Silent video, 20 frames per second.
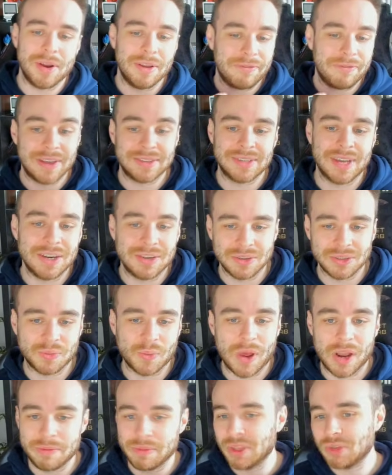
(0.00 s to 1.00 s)
If Eze does
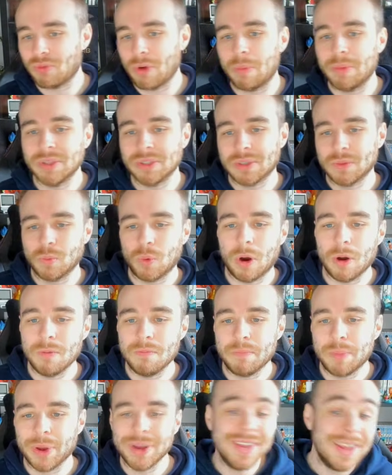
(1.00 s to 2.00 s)
well, it means Robinson
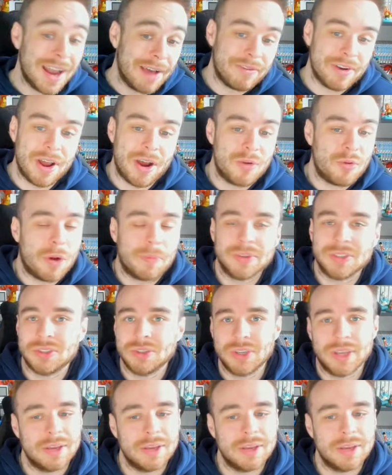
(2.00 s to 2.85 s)
won't. But you never know. Robinson could